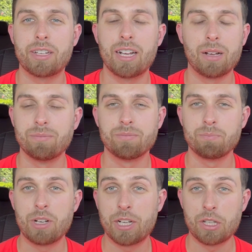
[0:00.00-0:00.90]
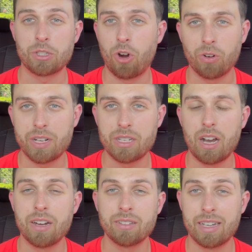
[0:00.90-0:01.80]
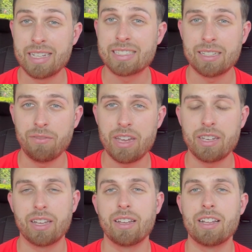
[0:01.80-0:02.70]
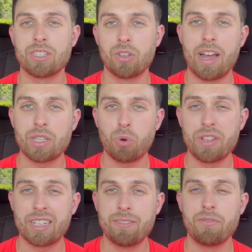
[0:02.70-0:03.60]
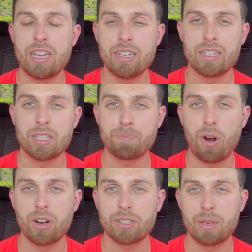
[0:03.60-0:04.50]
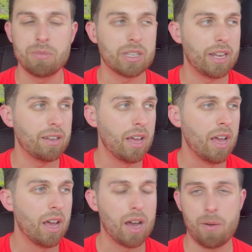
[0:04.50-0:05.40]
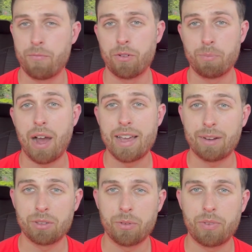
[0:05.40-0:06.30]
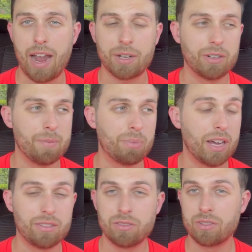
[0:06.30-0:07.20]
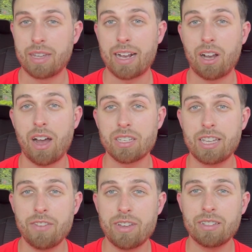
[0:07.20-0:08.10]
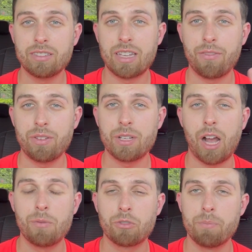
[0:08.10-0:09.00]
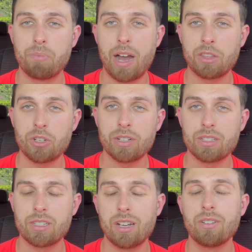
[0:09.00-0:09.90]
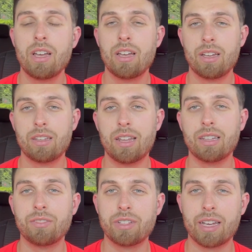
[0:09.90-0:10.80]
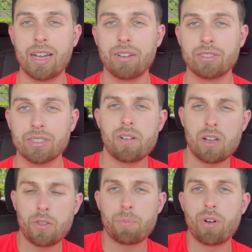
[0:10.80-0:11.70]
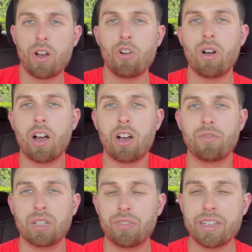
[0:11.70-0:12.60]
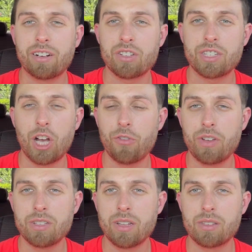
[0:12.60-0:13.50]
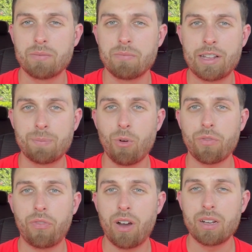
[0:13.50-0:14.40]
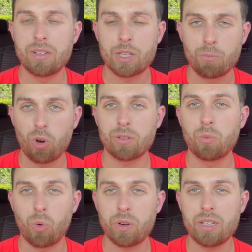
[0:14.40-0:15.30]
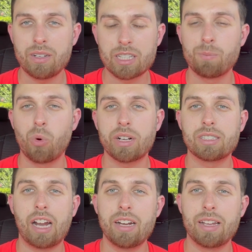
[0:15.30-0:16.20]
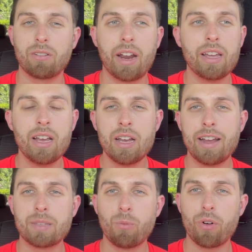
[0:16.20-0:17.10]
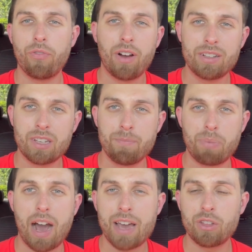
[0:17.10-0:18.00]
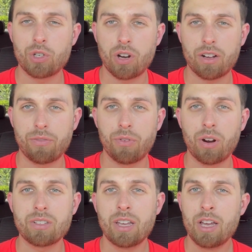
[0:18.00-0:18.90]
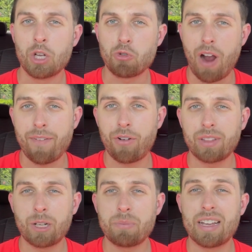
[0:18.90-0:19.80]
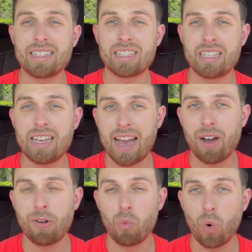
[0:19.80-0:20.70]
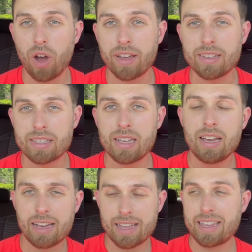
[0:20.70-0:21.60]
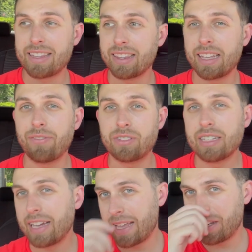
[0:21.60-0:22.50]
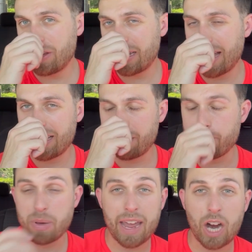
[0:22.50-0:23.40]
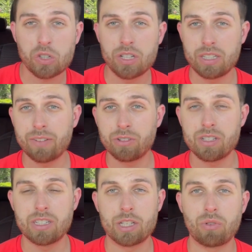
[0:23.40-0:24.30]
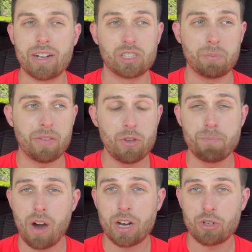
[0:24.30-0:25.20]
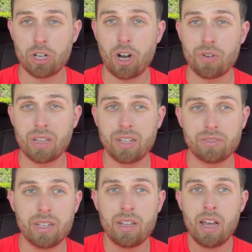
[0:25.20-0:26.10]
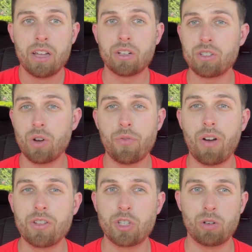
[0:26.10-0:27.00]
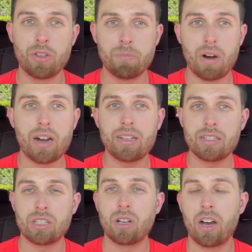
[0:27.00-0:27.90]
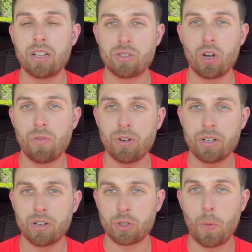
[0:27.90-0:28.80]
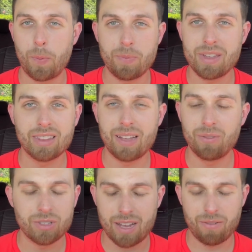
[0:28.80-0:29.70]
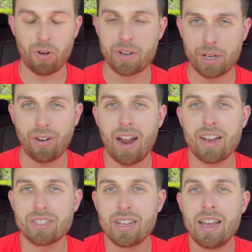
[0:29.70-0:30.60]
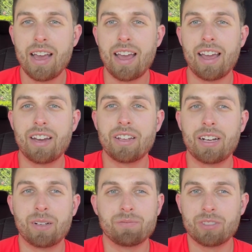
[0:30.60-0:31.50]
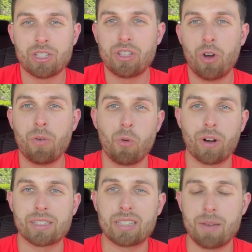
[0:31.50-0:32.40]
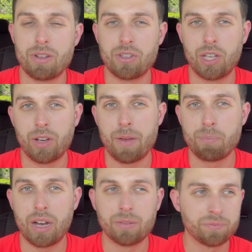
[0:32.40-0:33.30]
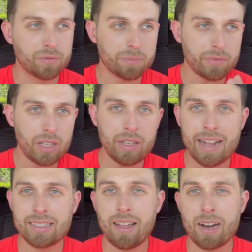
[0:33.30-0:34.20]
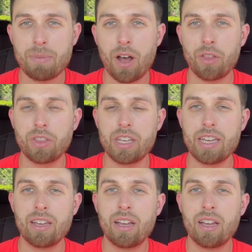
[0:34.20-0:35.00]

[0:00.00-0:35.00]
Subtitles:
it up, because it's already done and it's convenient. And so that's where the convenience part comes in for buying it from the factory. But that cost saving definitely comes from buying the truck itself and then lifting it after. Another pro of lifting yourself is it's more fun and it's more rewarding and it's more exciting, right? It's more fun to buy the truck first, drive it for a little bit, see how it was, and then lift it, and then you can kind of compare the differences, right? So, but if you bought a truck already lifted, there's no fun to it. You bought it, it's done, it's over, your dopamine levels have already crashed, and there's no more excitement to it. But it's not about the